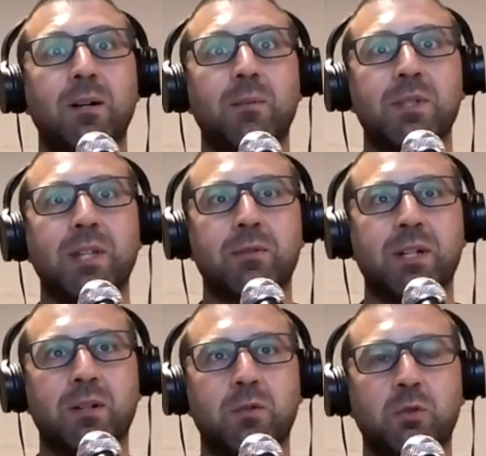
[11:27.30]
So that was
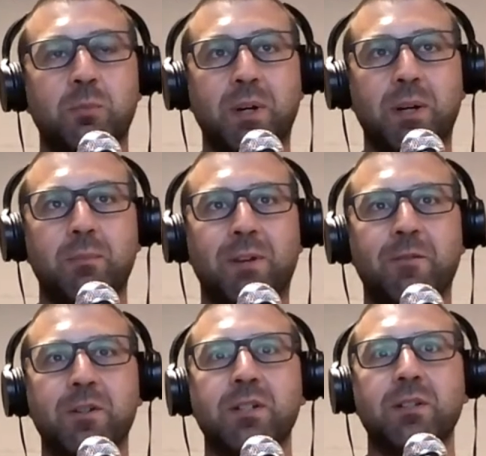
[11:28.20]
kind of cool. But my
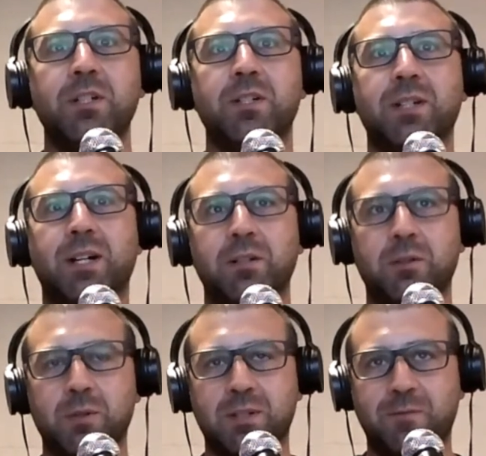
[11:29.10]
first collegiate title
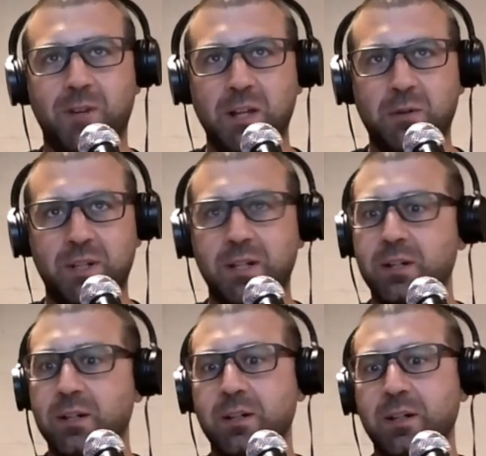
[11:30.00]
was the following
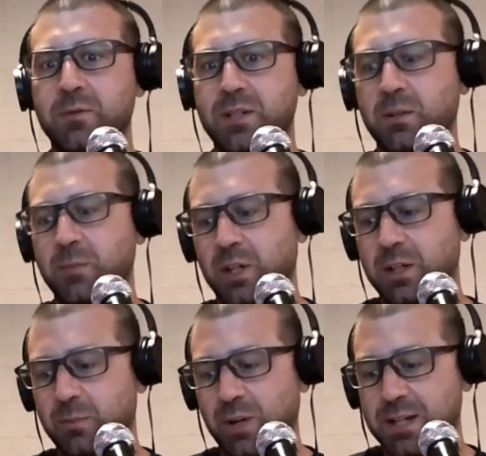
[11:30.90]
year. It was in Omaha,
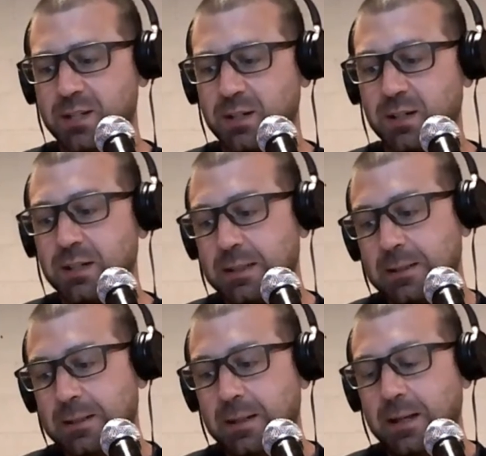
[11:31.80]
Nebraska.
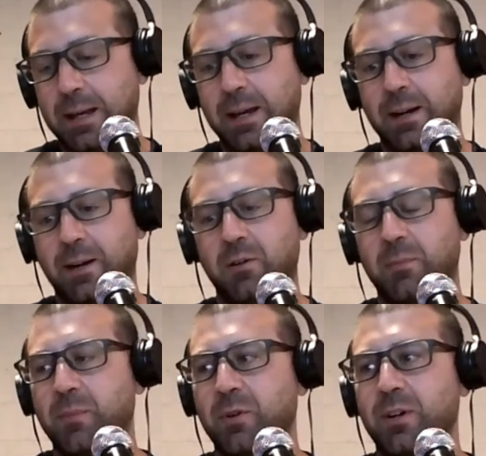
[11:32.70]
And I
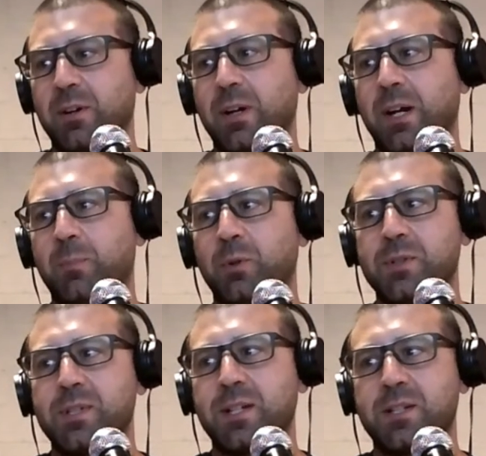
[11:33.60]
remember I
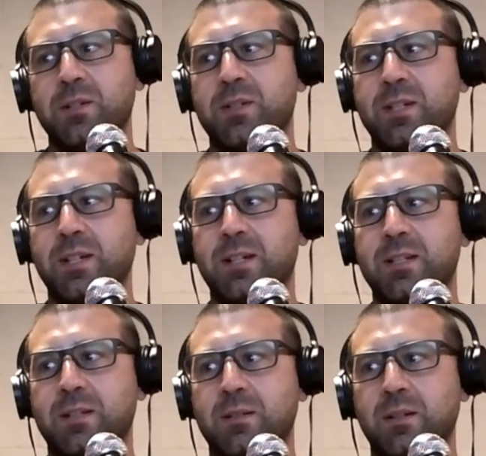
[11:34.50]
pulled
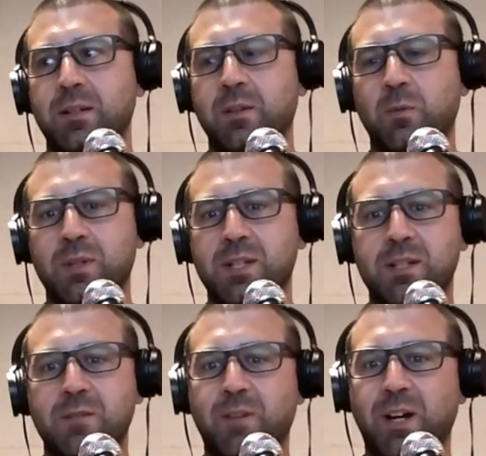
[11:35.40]
606 in the
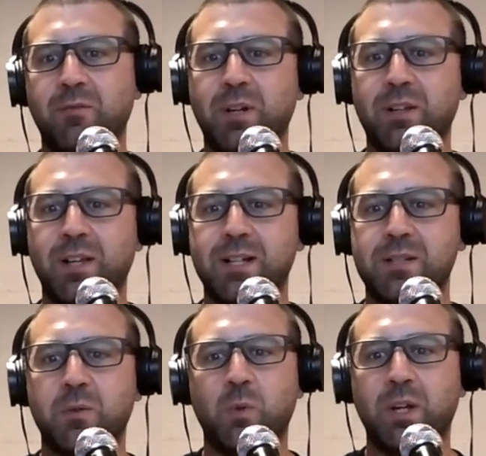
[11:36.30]
165 weight class
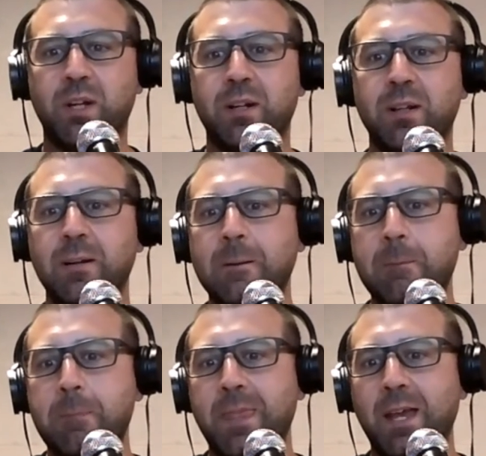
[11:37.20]
to win.
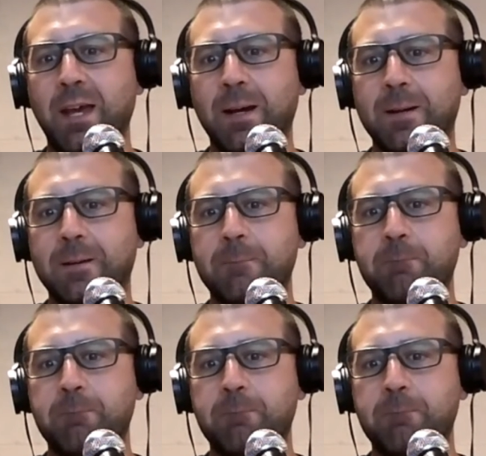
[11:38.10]
And